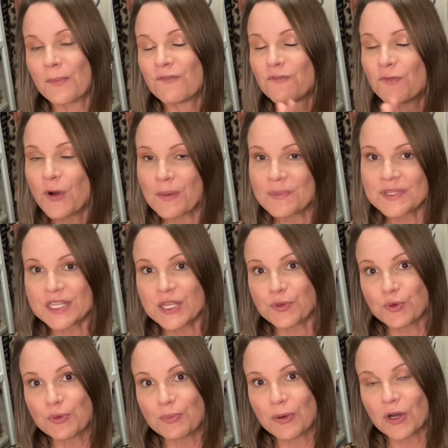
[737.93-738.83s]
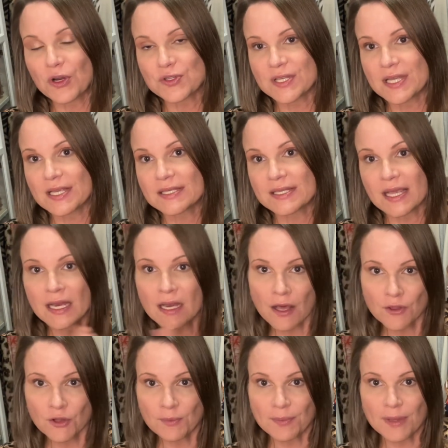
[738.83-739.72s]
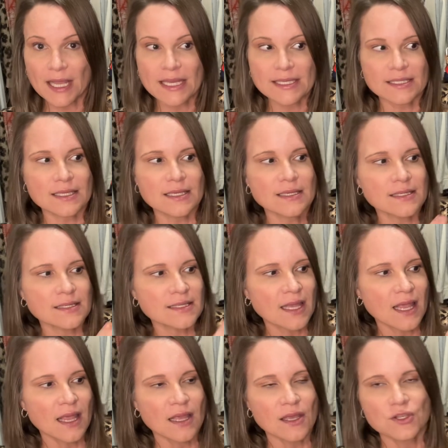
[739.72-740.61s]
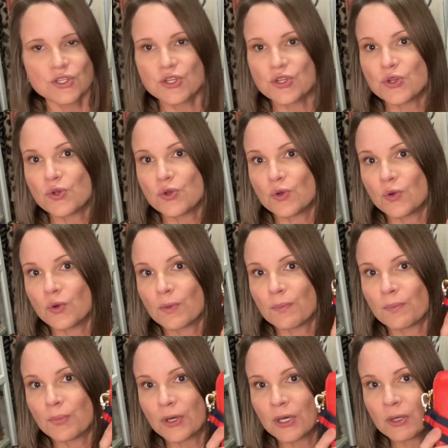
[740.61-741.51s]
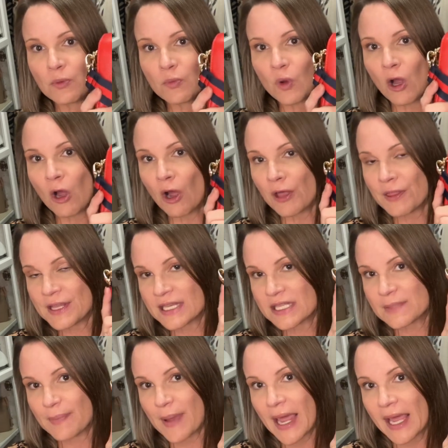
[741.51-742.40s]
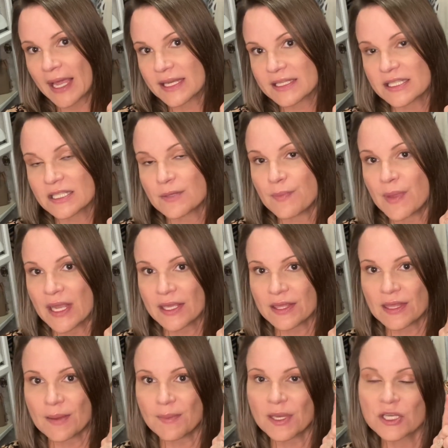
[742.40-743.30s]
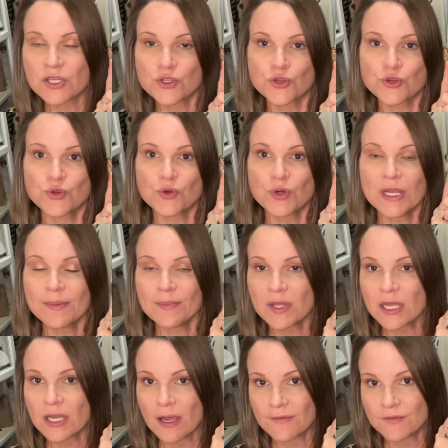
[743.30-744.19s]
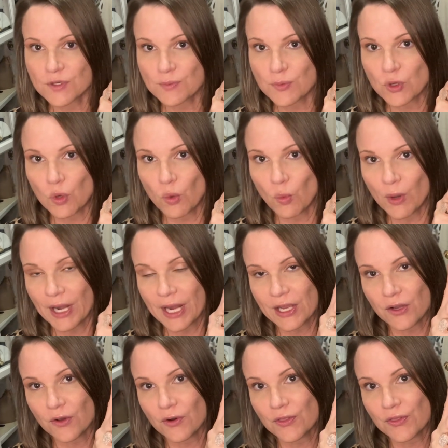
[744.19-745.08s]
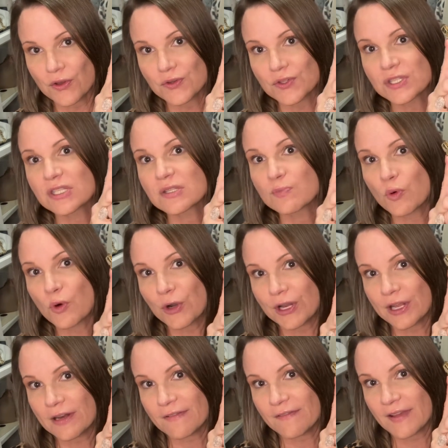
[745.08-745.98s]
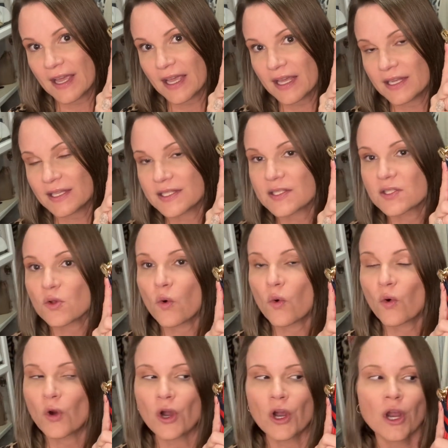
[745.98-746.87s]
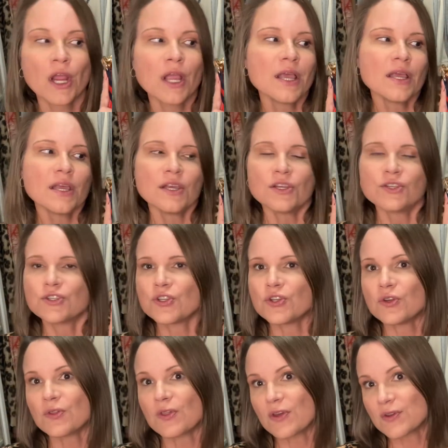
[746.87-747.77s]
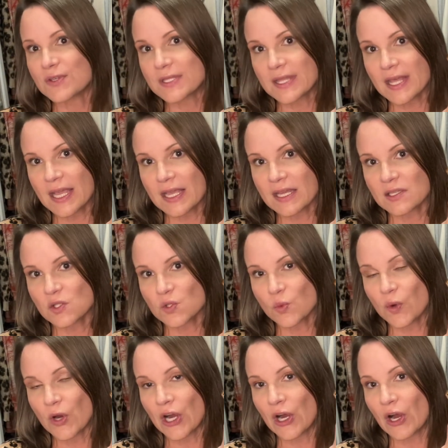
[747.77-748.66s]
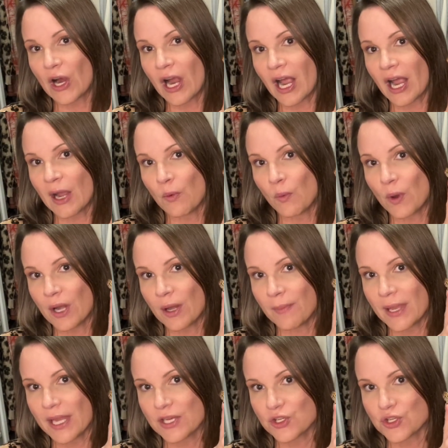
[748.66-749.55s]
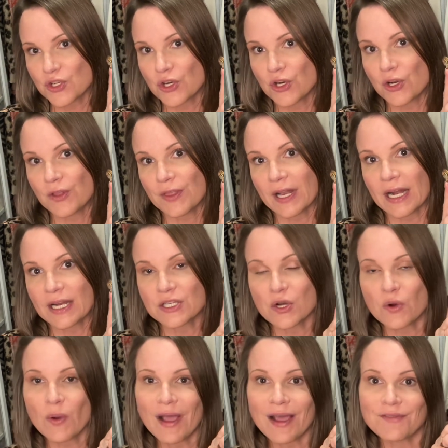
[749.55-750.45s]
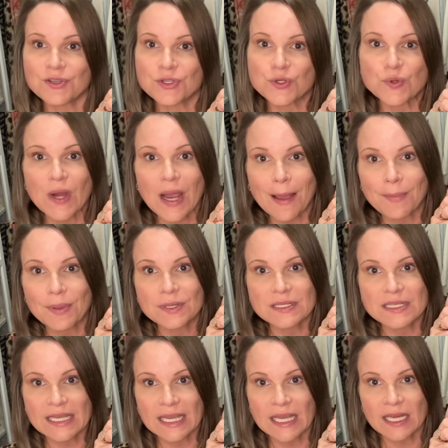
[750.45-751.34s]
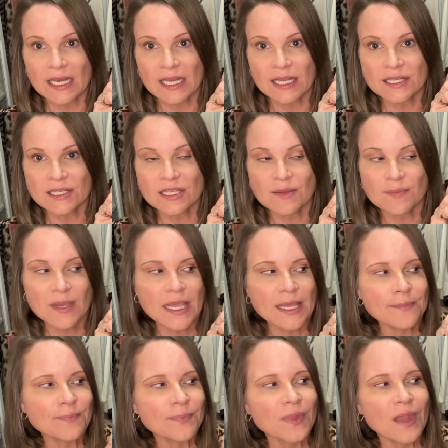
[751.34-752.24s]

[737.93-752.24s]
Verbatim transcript: from see-through purses and other places to put on these bags to make them extremely comfortable when I go to those sporting events or to those things where I want to make sure that I don't have a strap digging into me.